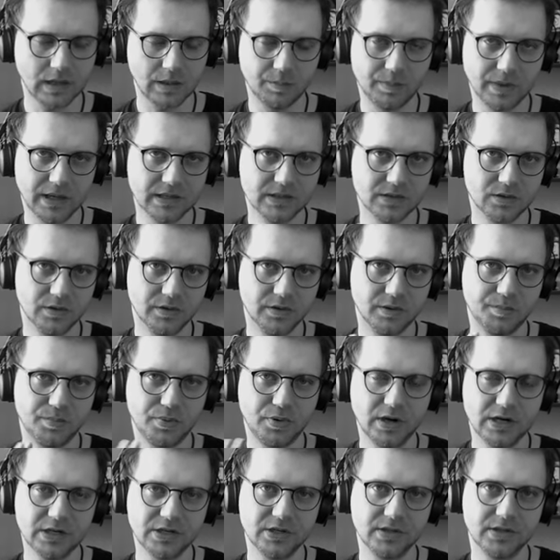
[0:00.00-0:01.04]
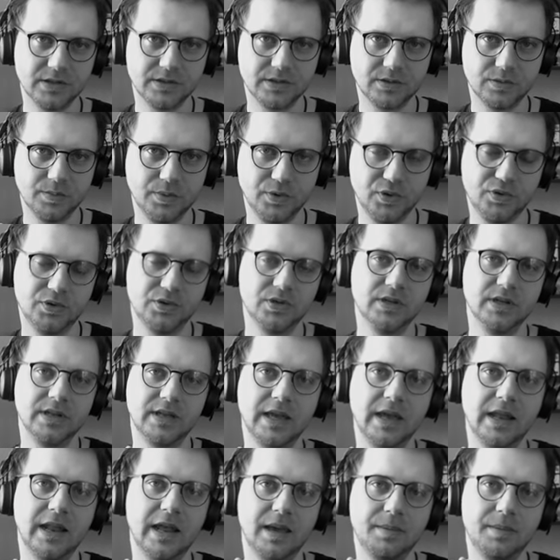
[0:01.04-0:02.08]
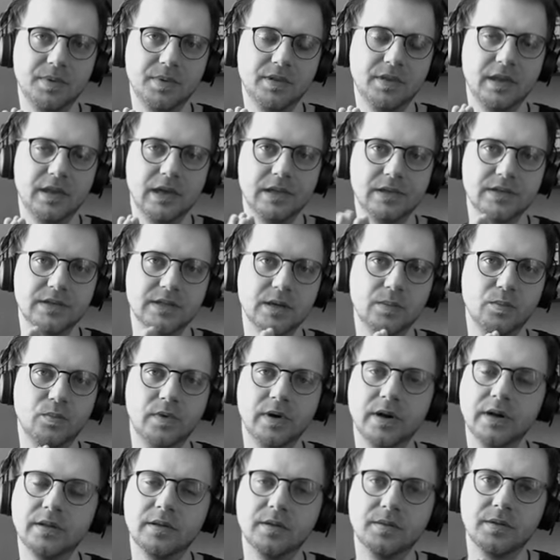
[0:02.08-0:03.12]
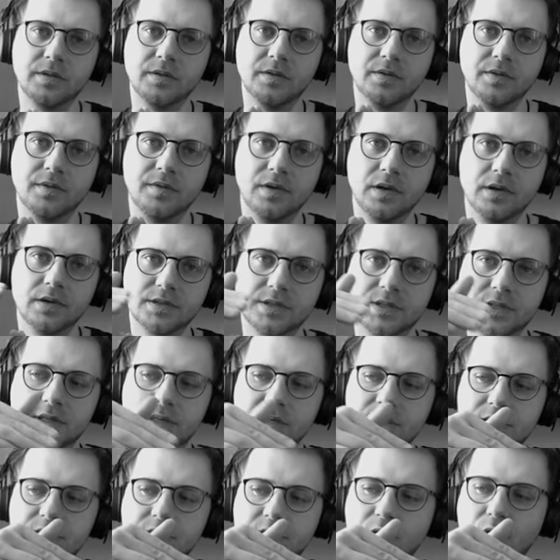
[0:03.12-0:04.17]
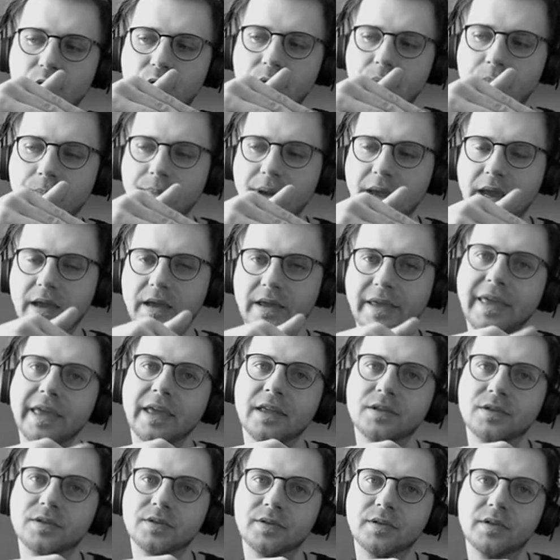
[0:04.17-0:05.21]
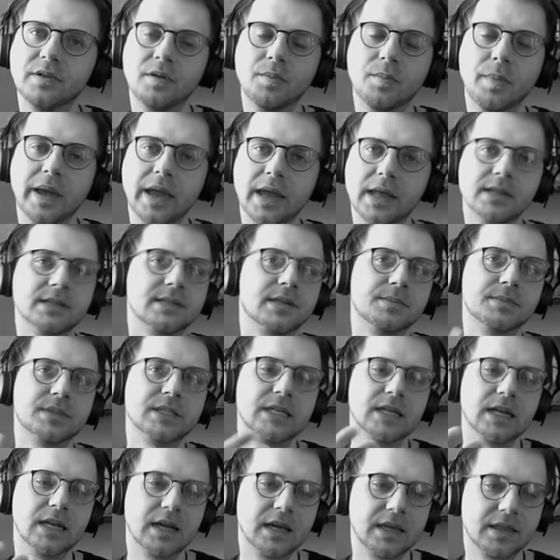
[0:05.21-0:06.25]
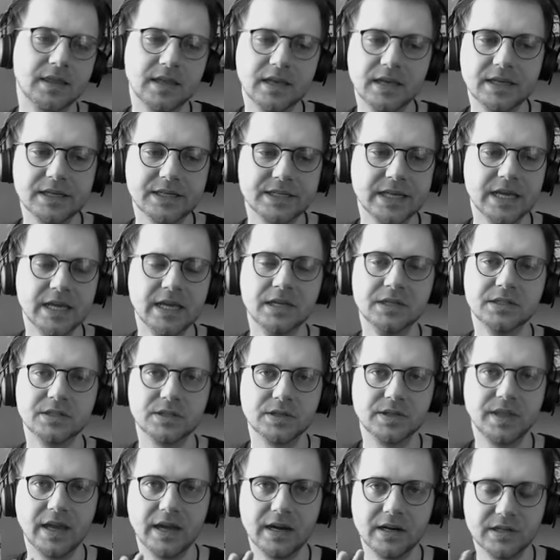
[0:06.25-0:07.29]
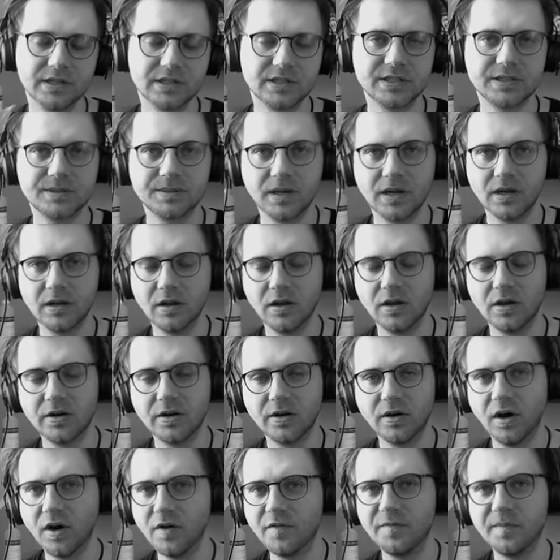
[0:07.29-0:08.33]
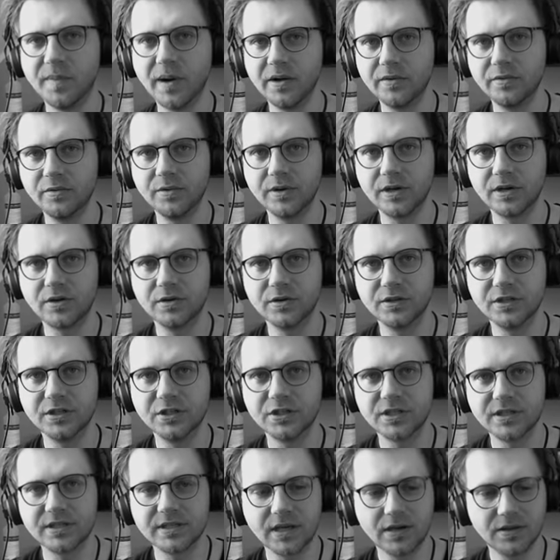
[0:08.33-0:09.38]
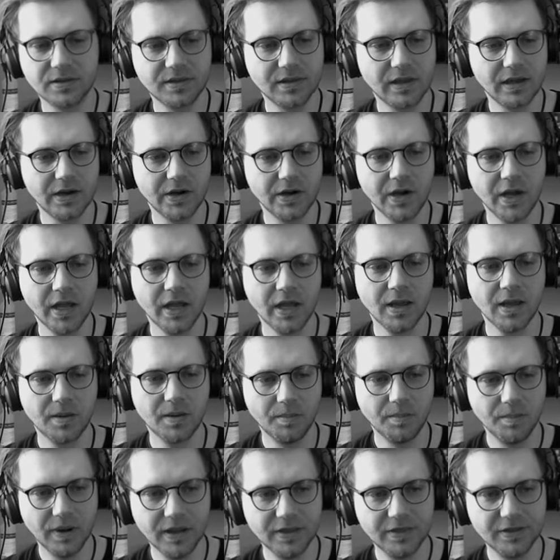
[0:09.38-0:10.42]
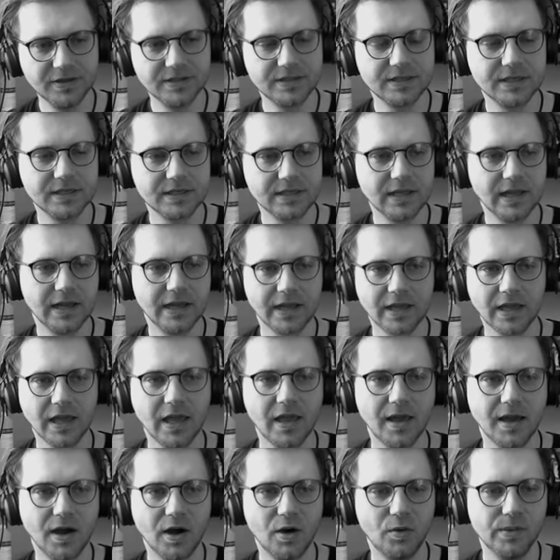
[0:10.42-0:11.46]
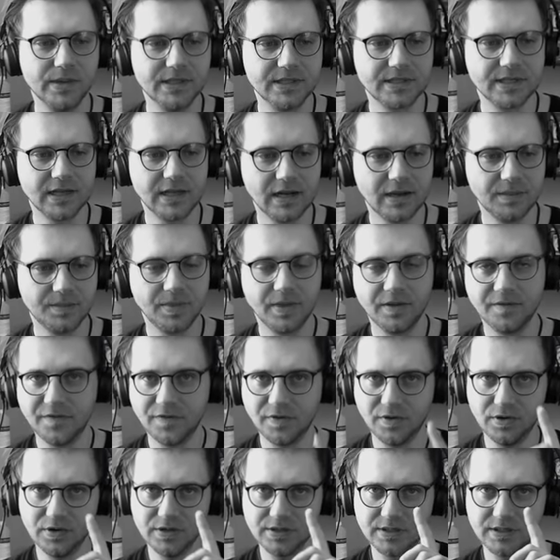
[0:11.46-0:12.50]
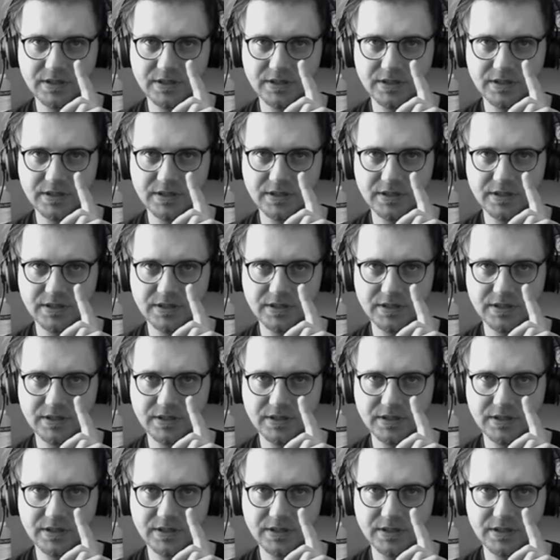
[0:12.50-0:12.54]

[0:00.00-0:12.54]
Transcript: Based on the pressure distribution, it can happen that somewhere the velocity is going back into the domain, something like this. So there's a lot of boundary conditions out there, but this is like how we set up the first